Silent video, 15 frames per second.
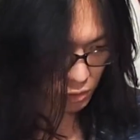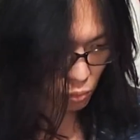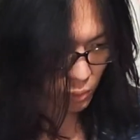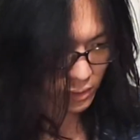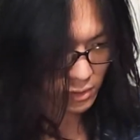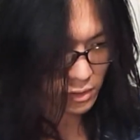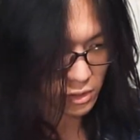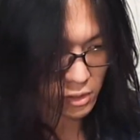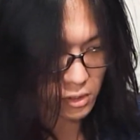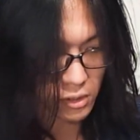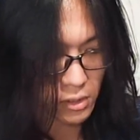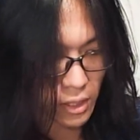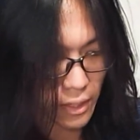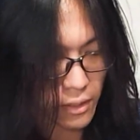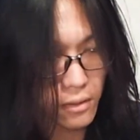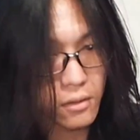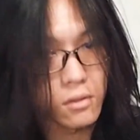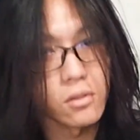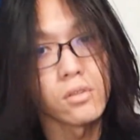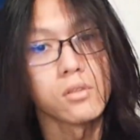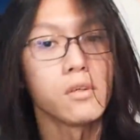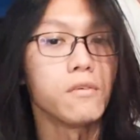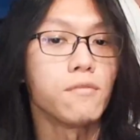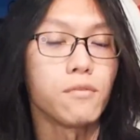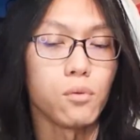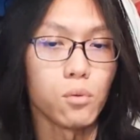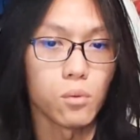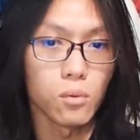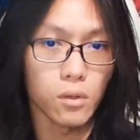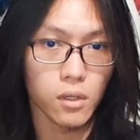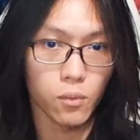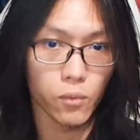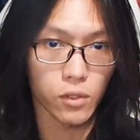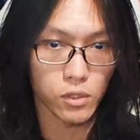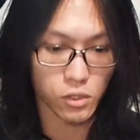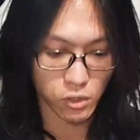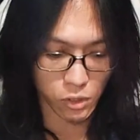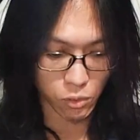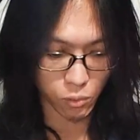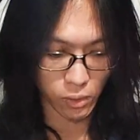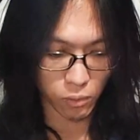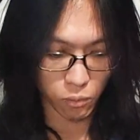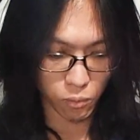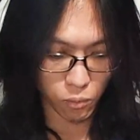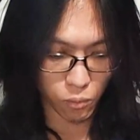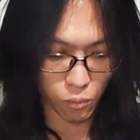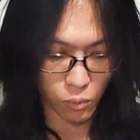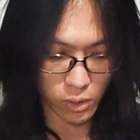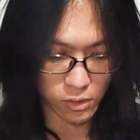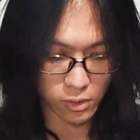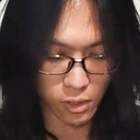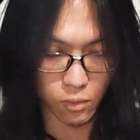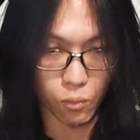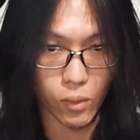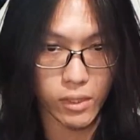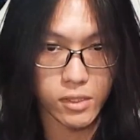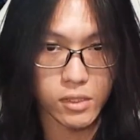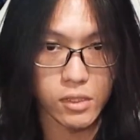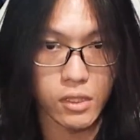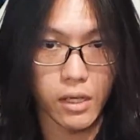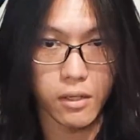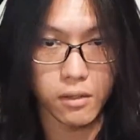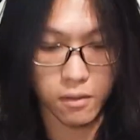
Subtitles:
one set if you want to see what's in one set.